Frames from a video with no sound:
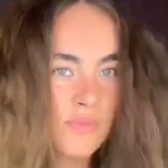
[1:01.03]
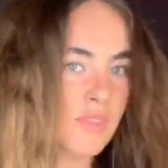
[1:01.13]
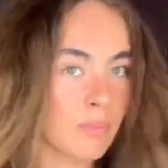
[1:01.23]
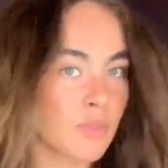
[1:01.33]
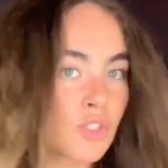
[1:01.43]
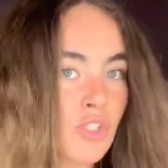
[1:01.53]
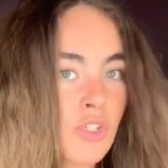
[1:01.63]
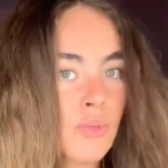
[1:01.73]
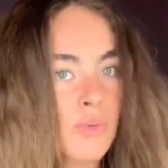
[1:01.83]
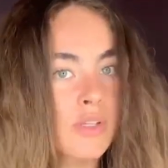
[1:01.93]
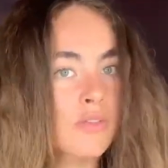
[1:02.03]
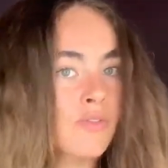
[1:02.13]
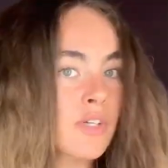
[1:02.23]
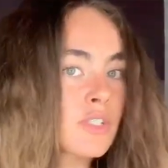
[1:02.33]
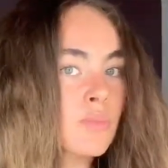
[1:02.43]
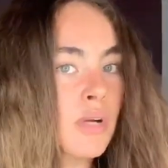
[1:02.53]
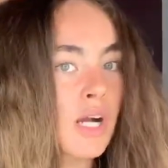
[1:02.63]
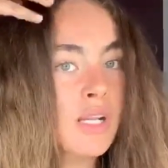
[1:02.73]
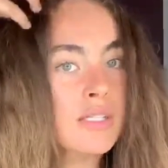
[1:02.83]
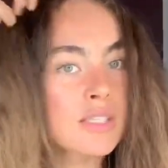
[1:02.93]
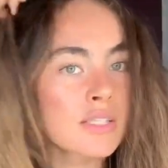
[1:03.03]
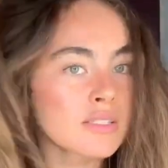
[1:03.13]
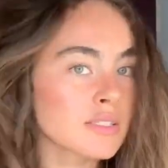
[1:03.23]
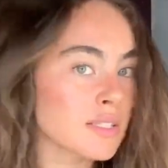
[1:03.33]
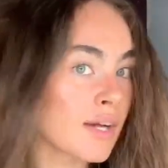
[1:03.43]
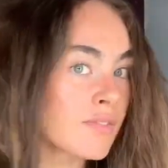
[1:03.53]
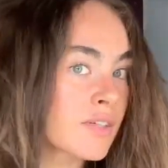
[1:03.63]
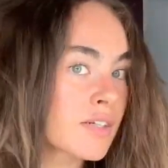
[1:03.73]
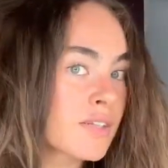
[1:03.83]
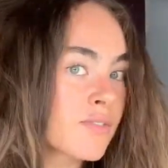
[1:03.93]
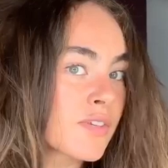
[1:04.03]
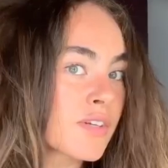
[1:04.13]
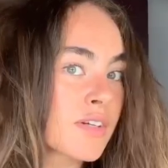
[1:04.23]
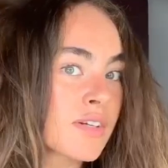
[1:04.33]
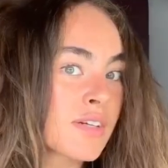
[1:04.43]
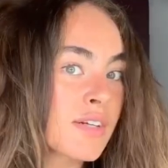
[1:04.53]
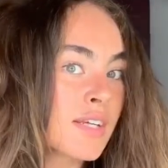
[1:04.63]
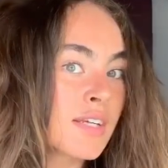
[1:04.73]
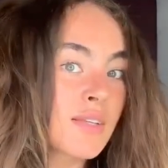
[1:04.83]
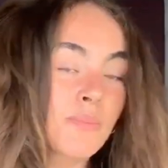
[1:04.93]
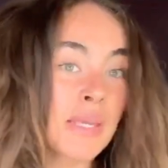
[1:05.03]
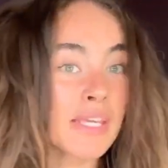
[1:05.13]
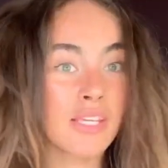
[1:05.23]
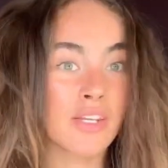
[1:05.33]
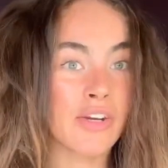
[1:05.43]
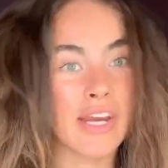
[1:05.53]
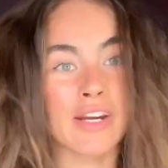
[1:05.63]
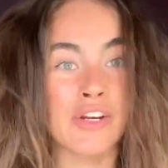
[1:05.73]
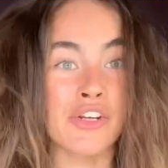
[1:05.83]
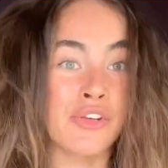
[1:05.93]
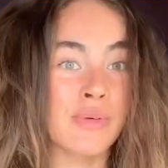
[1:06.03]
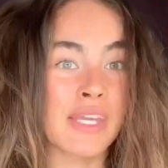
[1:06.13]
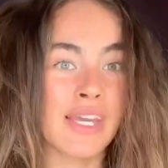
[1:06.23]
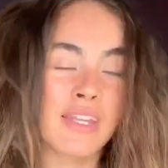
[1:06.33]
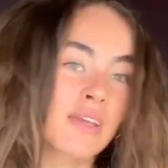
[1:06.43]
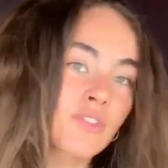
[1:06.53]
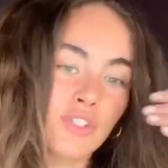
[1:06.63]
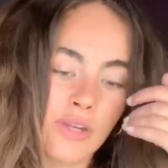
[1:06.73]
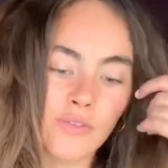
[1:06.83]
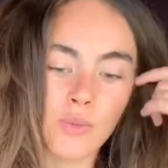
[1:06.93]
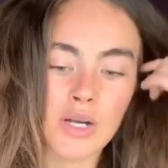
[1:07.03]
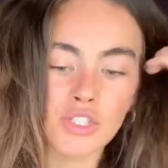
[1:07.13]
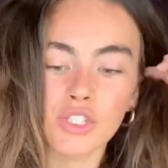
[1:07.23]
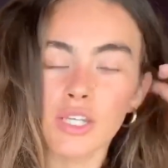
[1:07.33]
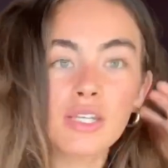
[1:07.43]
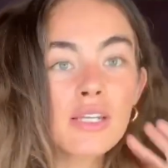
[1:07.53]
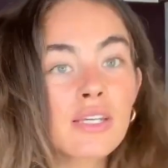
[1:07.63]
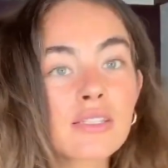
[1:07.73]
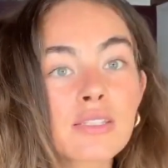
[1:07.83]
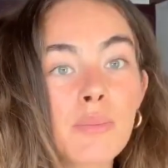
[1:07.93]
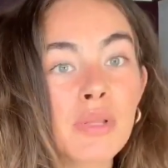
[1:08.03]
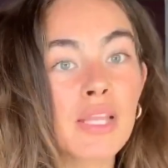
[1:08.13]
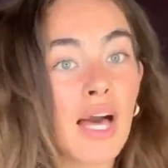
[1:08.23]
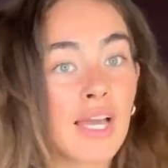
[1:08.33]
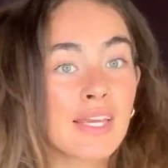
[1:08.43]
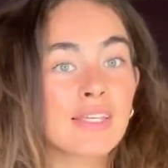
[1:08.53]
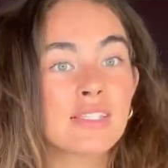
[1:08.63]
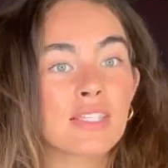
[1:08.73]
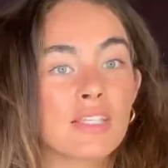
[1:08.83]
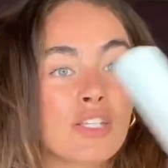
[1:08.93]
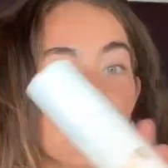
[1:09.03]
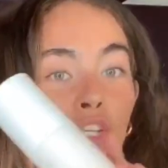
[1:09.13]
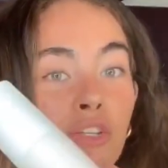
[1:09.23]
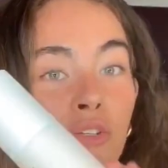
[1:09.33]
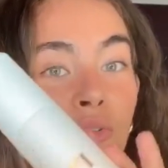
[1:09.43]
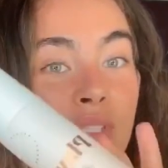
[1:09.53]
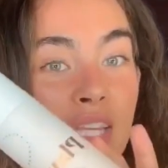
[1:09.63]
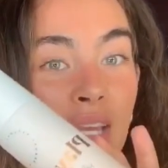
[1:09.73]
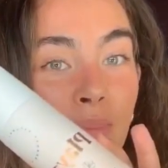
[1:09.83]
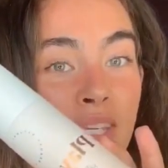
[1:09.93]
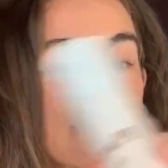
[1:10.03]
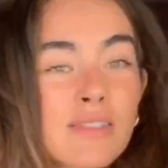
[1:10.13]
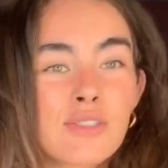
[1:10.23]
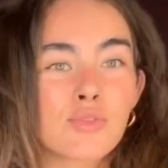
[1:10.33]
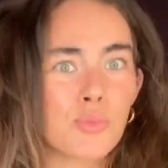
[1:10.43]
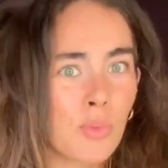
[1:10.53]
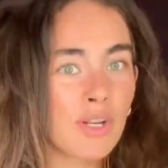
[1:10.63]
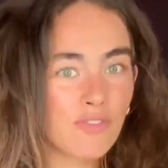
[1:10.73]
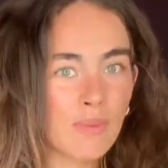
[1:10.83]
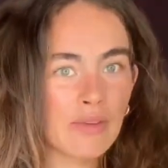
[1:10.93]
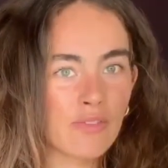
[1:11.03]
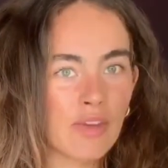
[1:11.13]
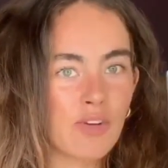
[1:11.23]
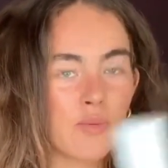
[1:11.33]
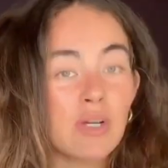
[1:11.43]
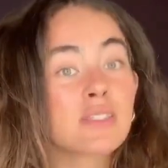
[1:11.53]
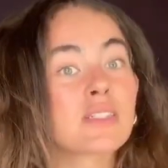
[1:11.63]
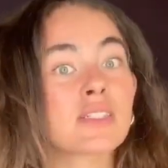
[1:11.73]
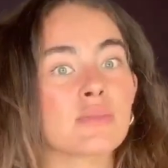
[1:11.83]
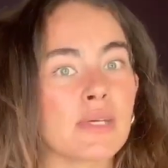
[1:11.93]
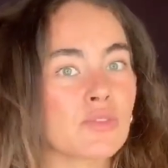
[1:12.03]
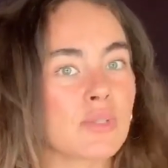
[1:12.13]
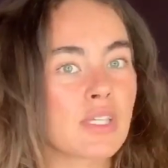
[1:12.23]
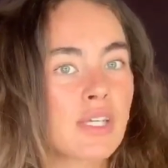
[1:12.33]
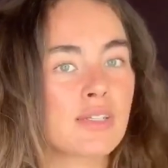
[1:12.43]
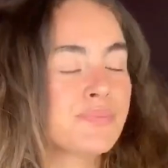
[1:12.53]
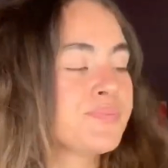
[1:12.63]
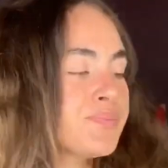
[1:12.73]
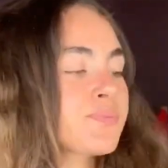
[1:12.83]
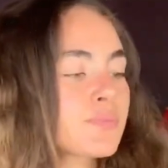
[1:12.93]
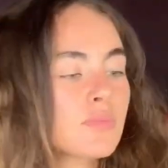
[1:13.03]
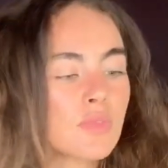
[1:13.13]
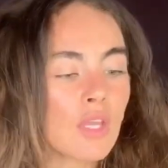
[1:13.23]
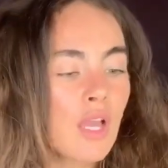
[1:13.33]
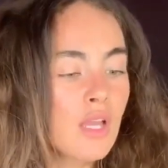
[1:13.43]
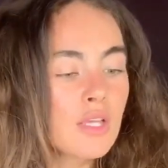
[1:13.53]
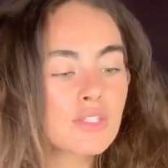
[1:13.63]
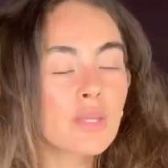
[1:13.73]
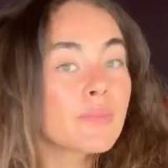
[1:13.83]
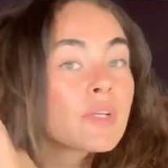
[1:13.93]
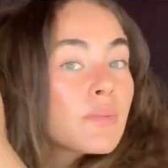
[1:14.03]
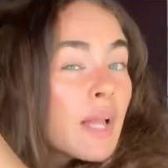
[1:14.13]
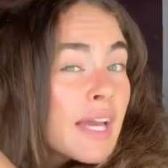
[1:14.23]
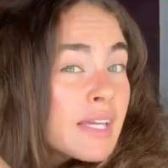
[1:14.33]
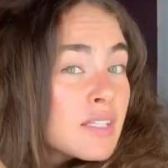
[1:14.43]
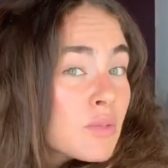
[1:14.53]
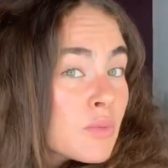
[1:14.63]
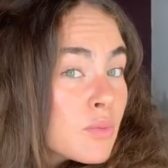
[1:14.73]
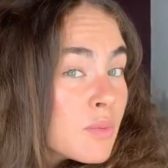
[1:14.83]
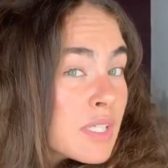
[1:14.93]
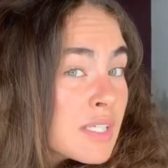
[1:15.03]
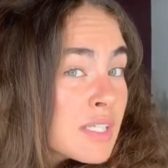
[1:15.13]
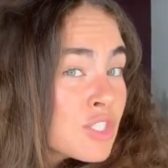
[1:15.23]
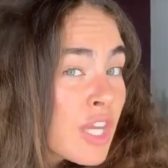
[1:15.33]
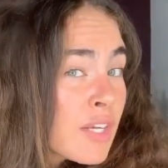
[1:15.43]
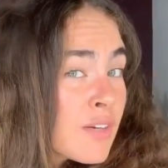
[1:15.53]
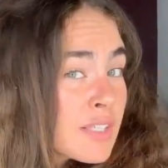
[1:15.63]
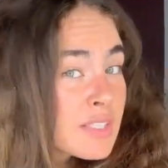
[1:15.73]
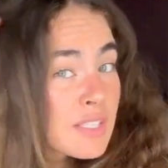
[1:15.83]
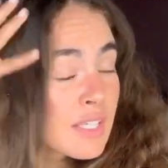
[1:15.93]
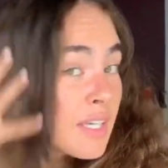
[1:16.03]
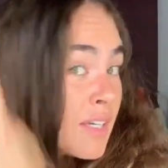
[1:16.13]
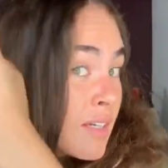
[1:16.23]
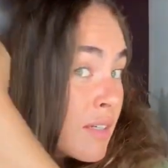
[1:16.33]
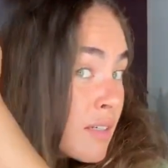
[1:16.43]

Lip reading: I'm going to show you one of the first products I discovered for making your hair new again after you haven't washed it. It's Playa's new day mist. This is one of my favorite ones and it smells really good. So I'm going to apply it really generously